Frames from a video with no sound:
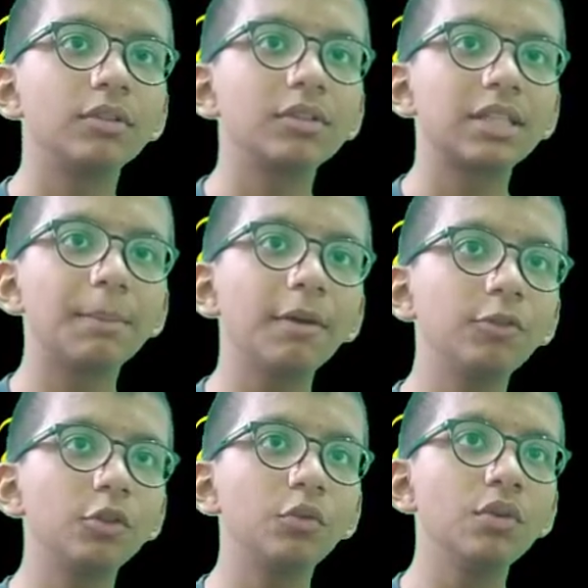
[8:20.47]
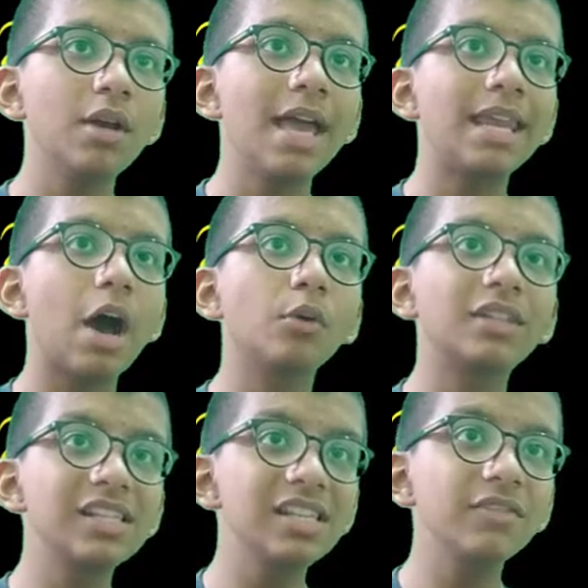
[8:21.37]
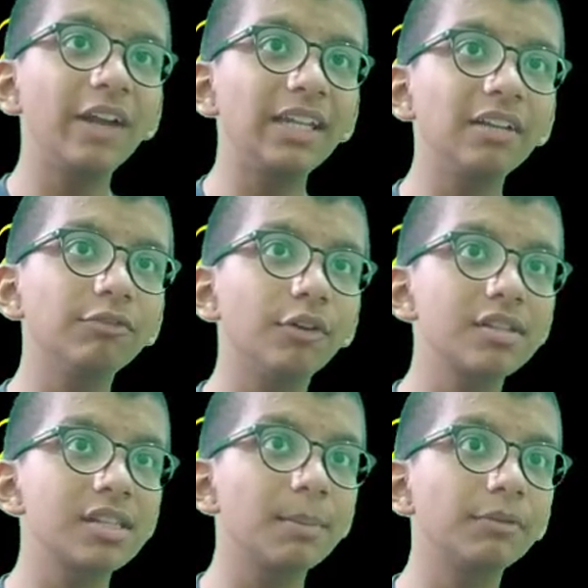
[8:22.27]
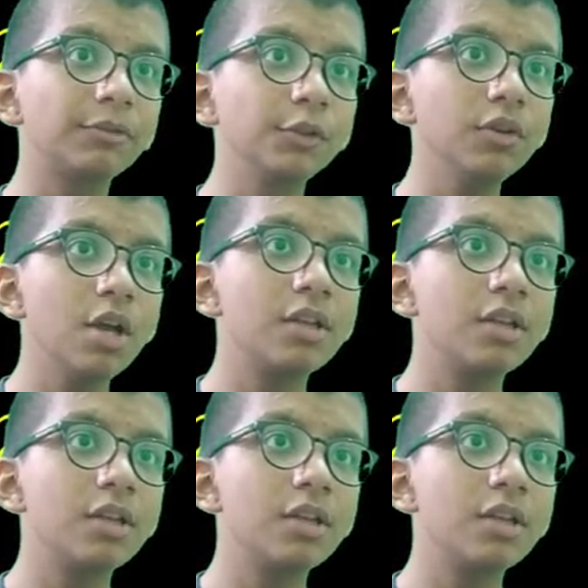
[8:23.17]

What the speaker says: Sum of 2. Now this is waiting for sum of 2.